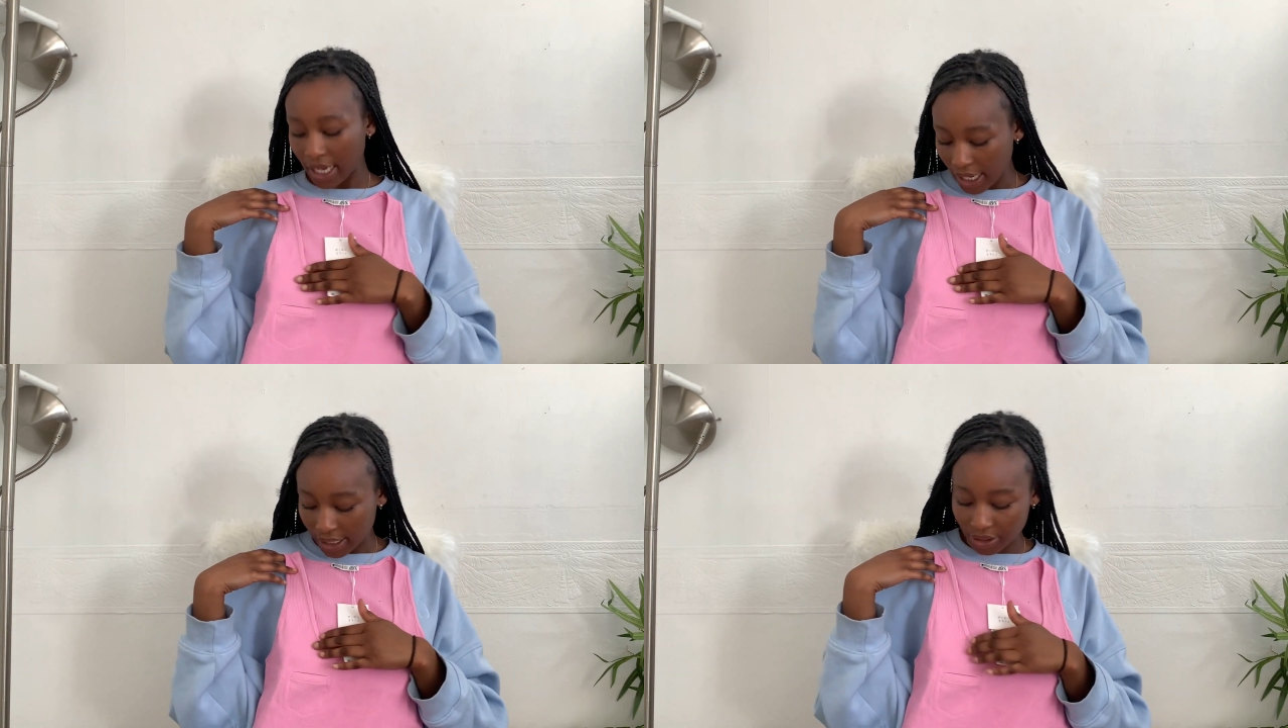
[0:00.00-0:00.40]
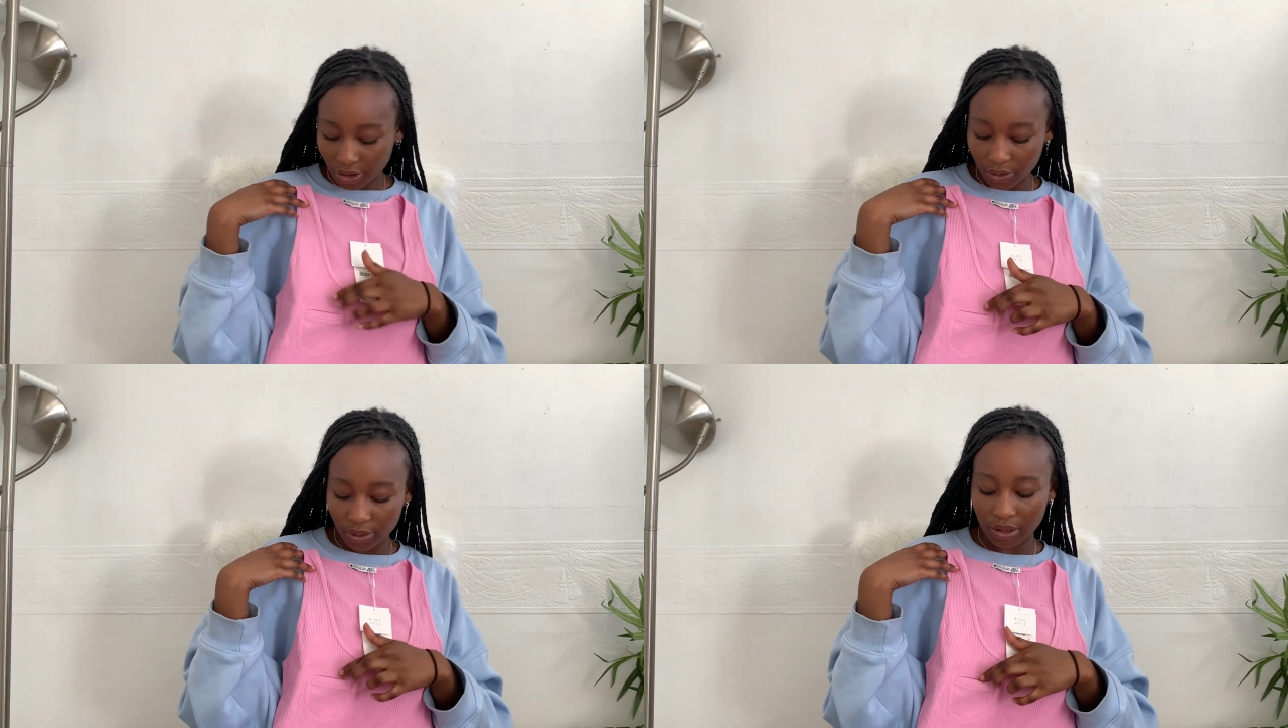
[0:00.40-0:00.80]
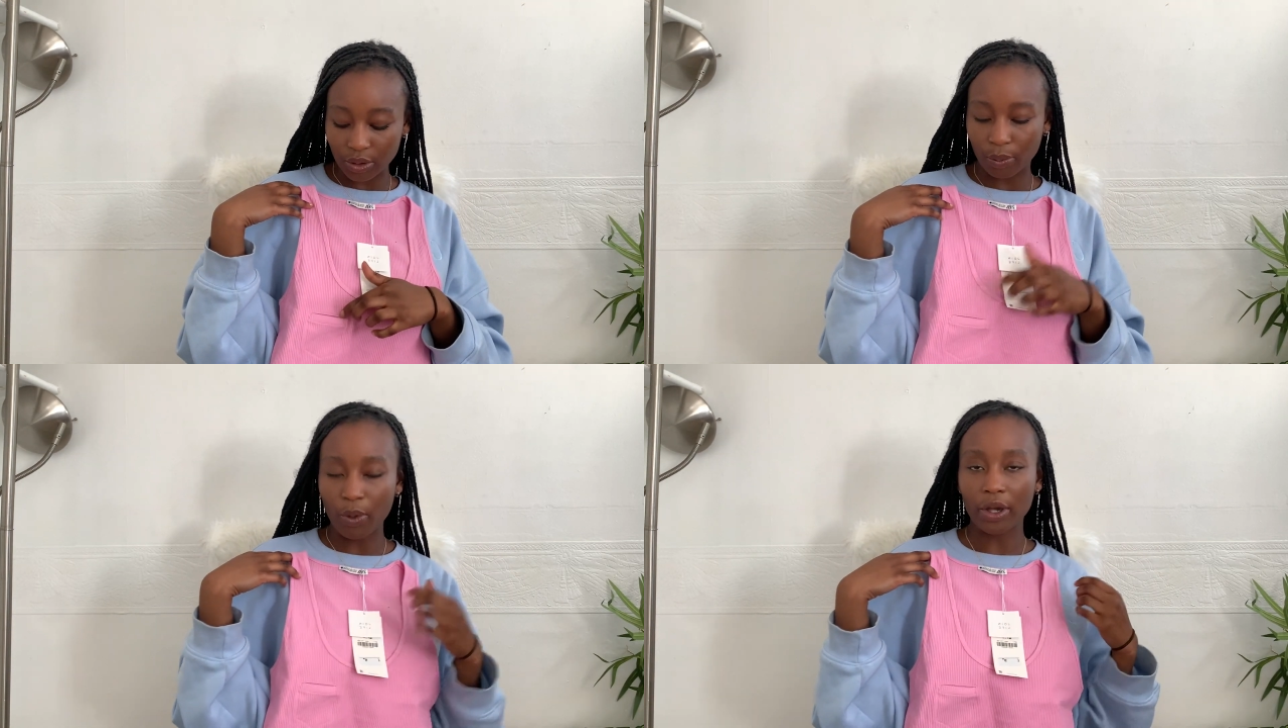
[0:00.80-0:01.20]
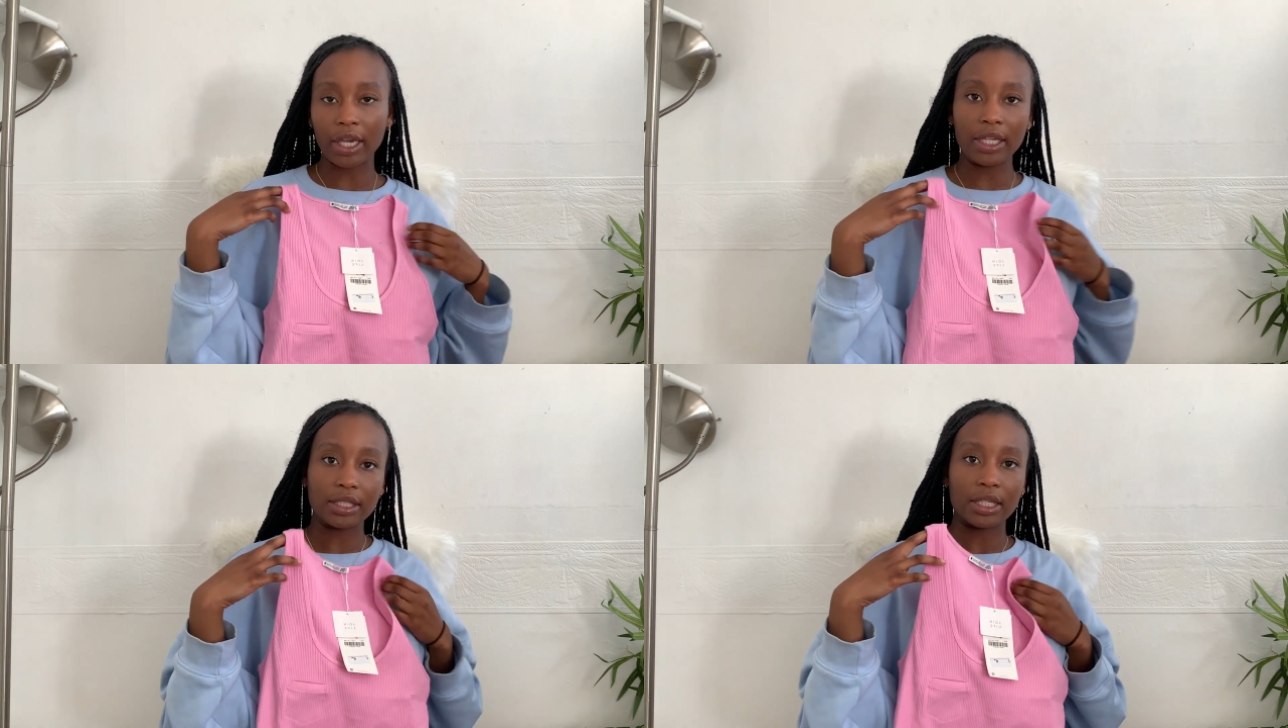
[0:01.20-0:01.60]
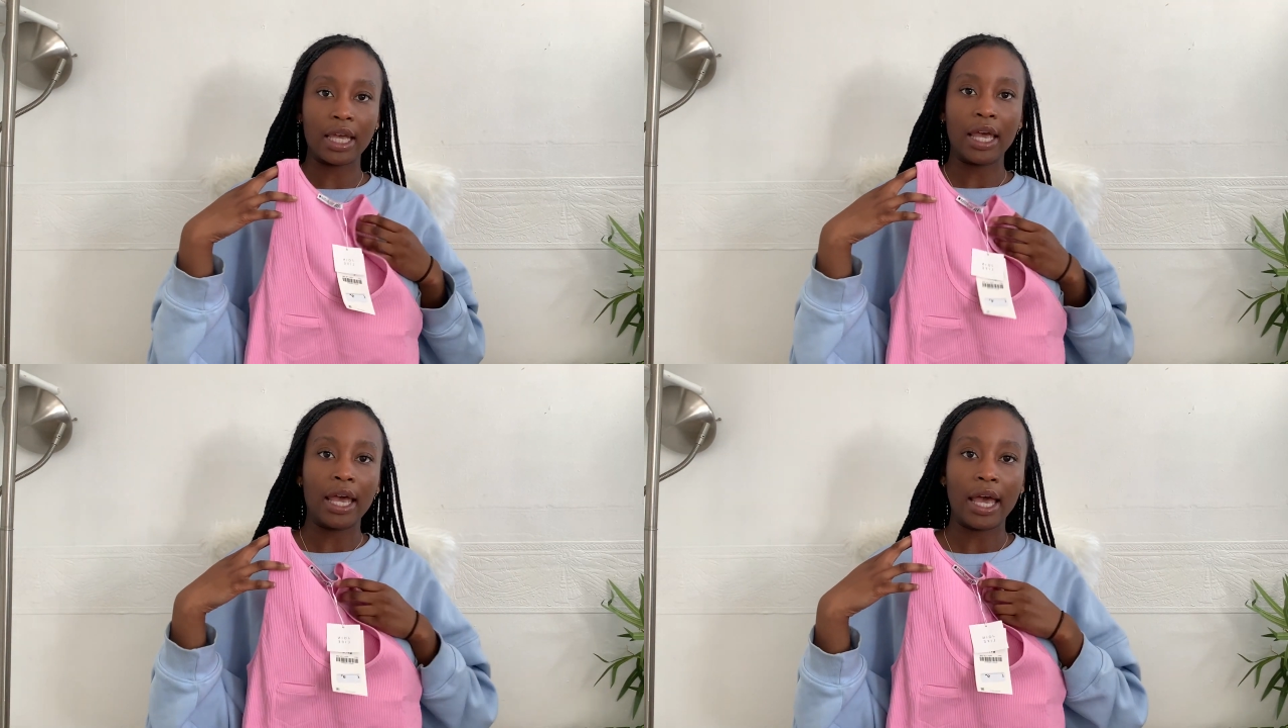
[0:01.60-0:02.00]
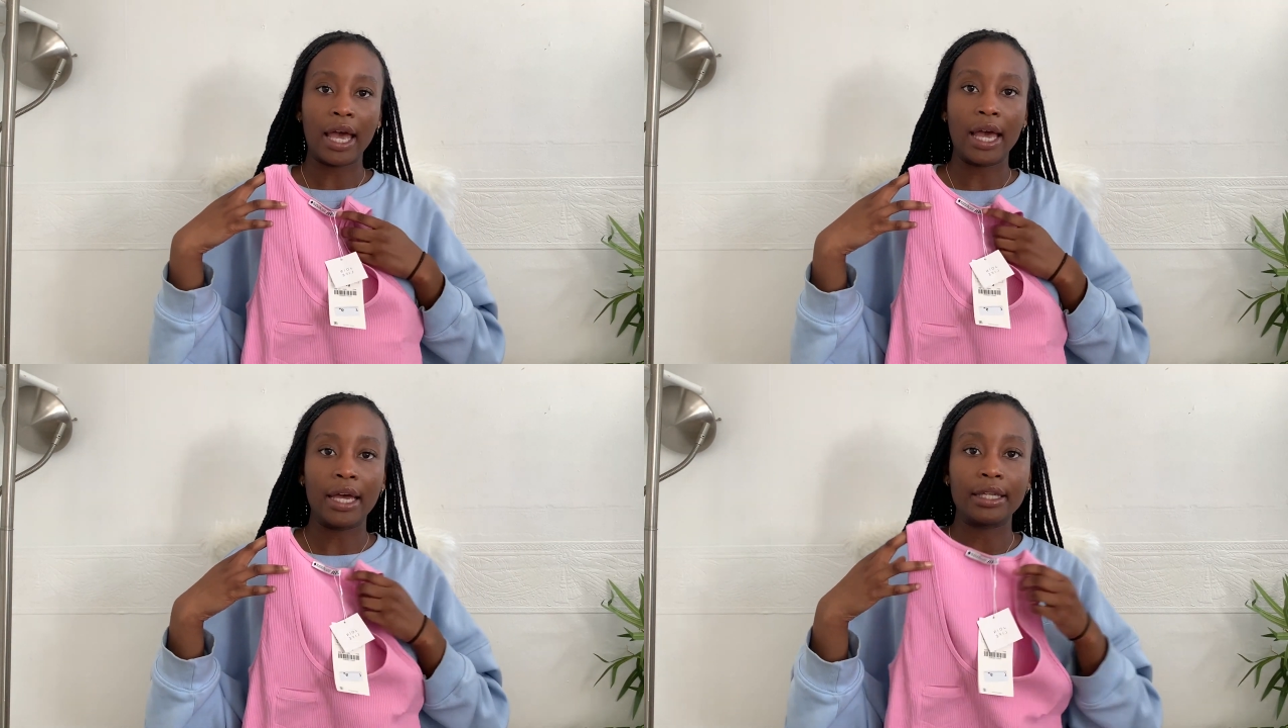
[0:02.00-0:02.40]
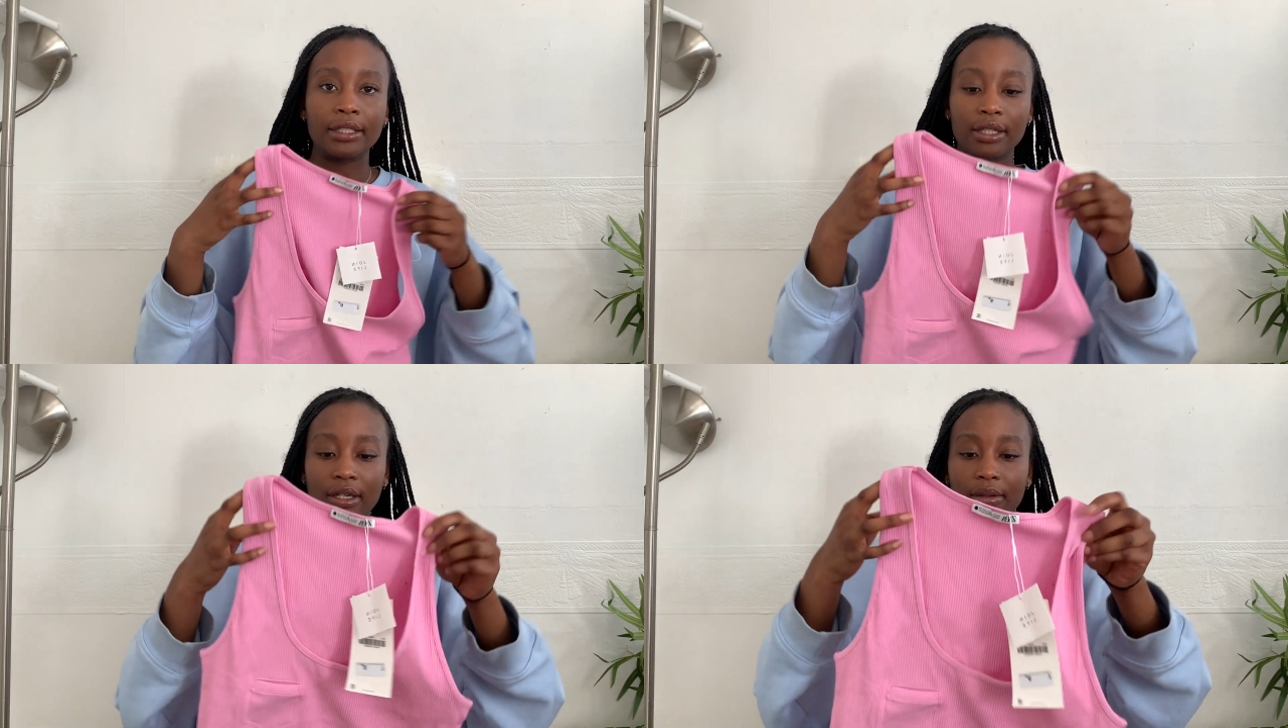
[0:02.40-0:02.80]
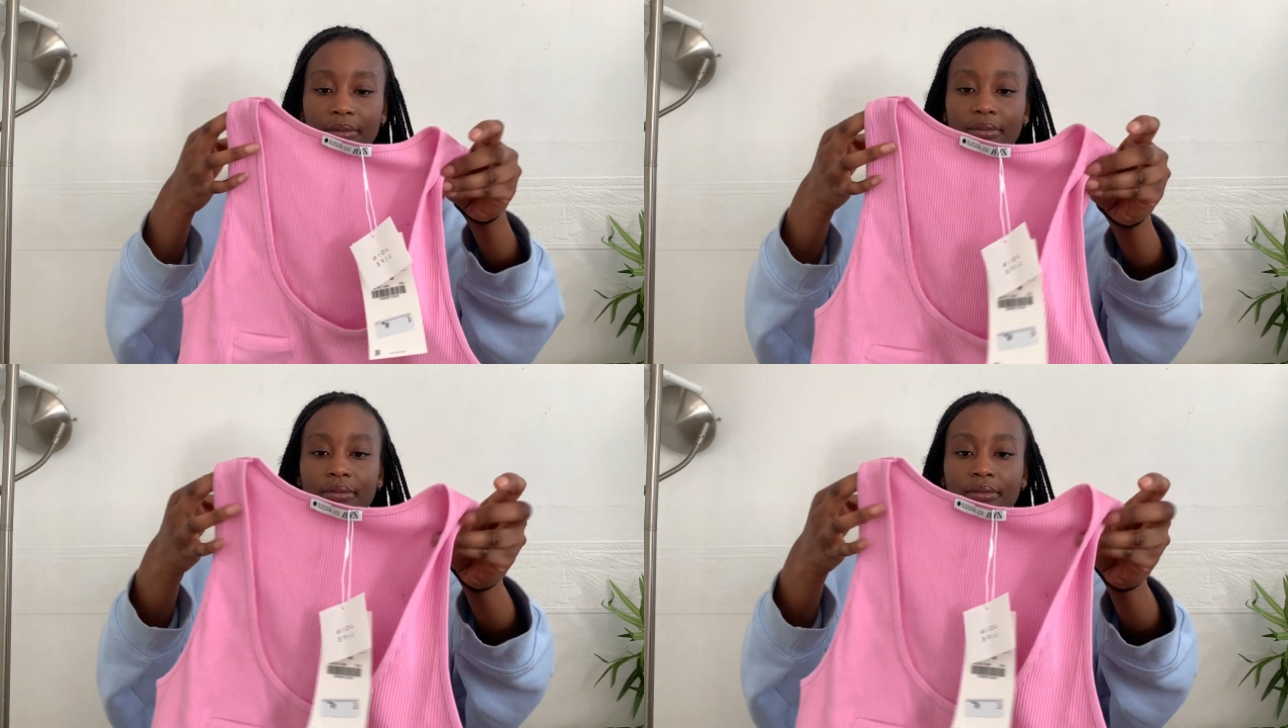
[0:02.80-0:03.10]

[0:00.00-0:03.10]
Has a cute little pocket and